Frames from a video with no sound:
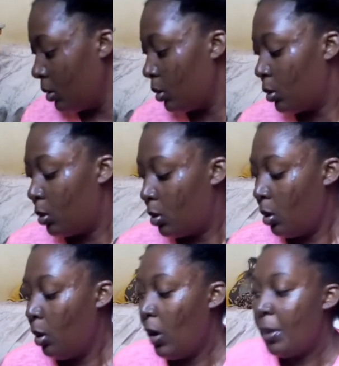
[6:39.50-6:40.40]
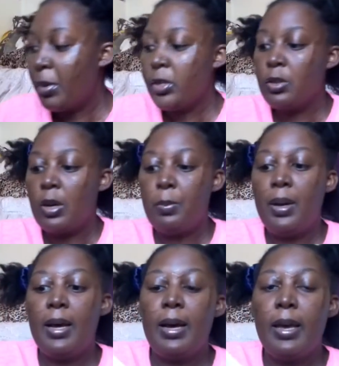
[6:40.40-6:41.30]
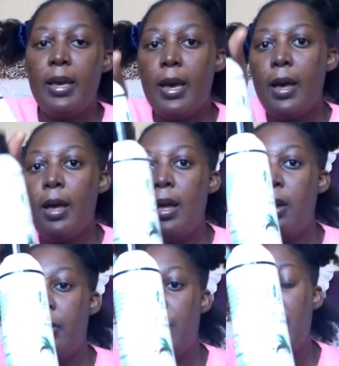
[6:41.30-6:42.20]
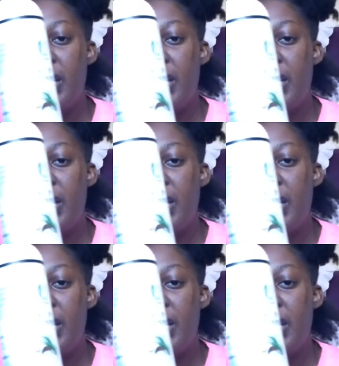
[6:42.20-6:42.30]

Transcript: So I'm going to apply RABAH